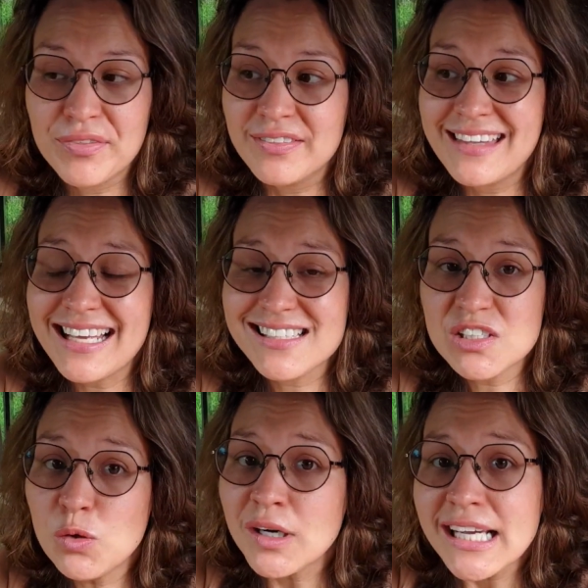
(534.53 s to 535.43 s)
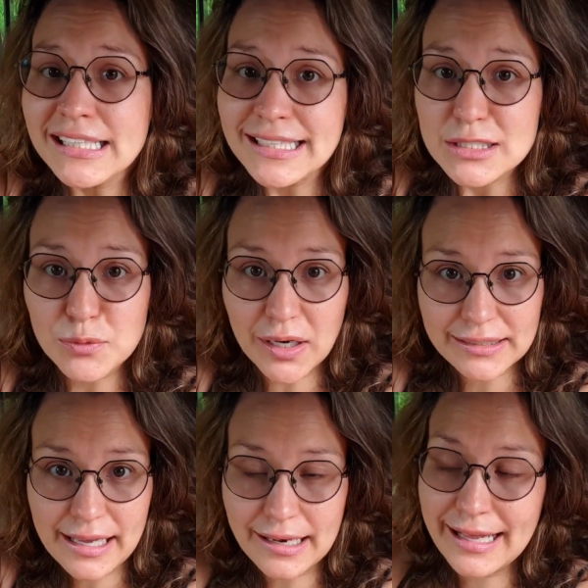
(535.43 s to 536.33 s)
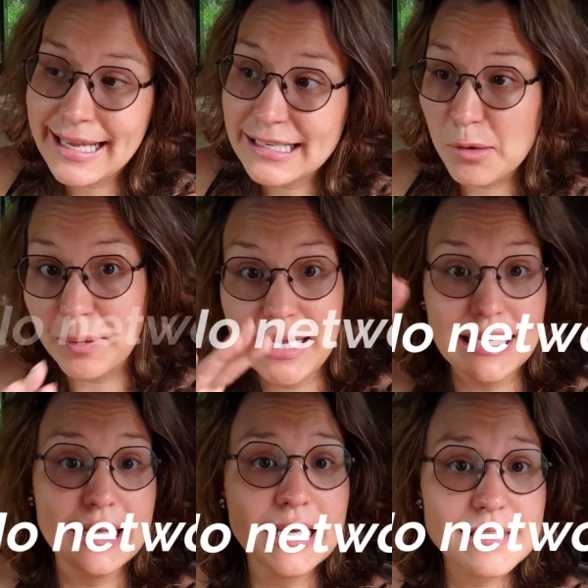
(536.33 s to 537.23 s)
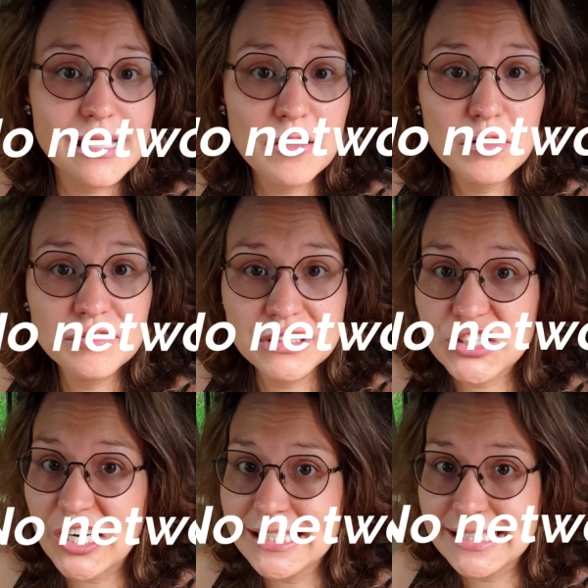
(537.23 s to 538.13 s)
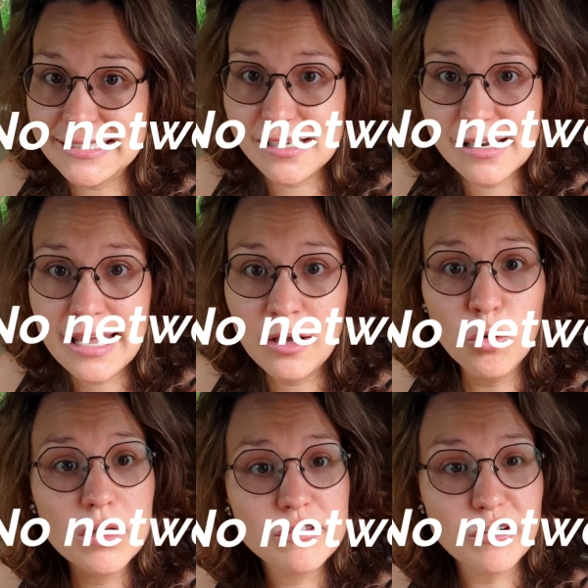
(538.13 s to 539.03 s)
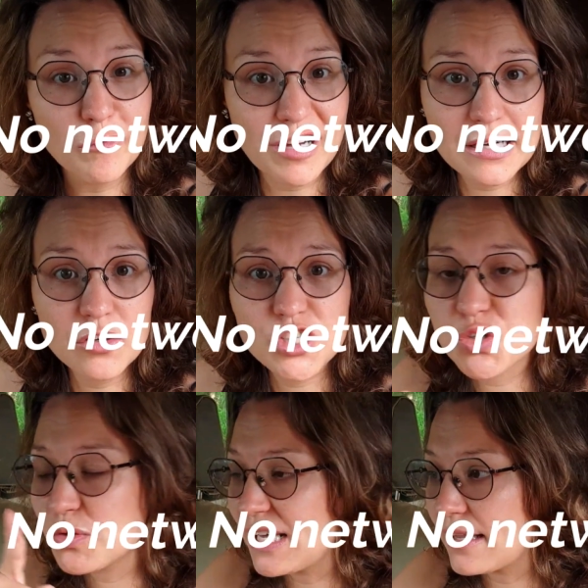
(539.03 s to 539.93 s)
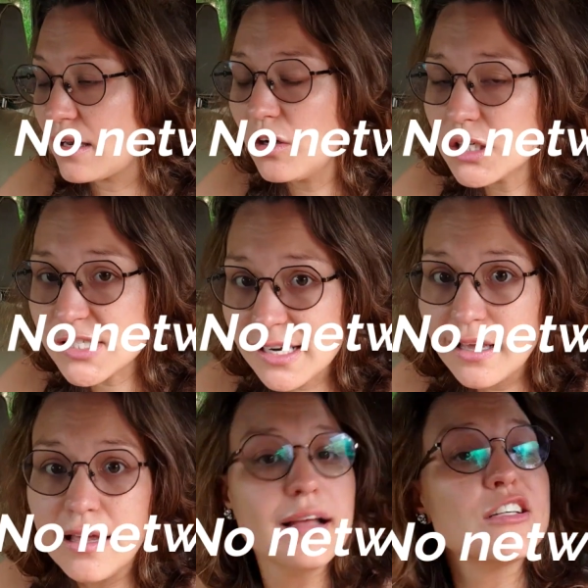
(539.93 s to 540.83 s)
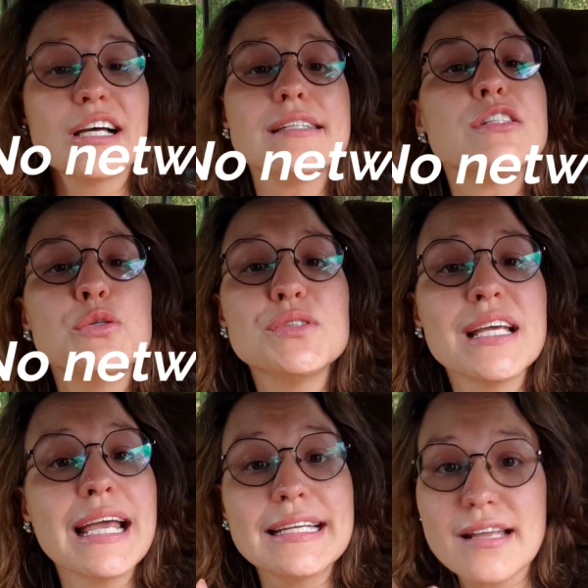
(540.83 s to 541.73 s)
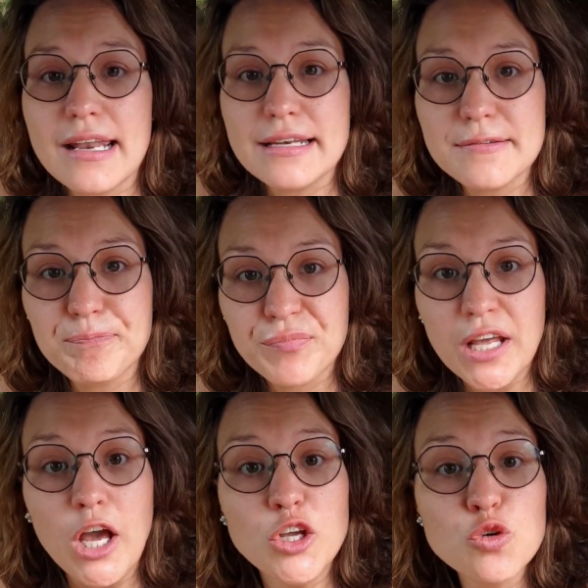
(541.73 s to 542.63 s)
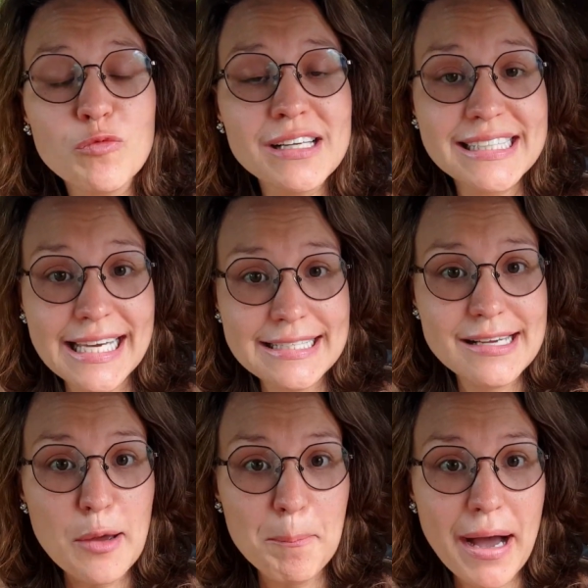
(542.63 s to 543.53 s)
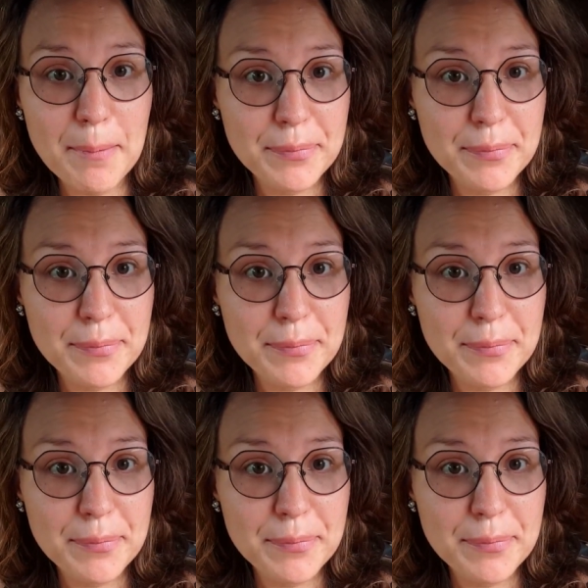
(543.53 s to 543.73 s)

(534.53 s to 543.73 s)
there's no real network there. Like at the beginning in Tsavo, we tried yesterday going from one lodge to the other lodge, just using internet. You will get a map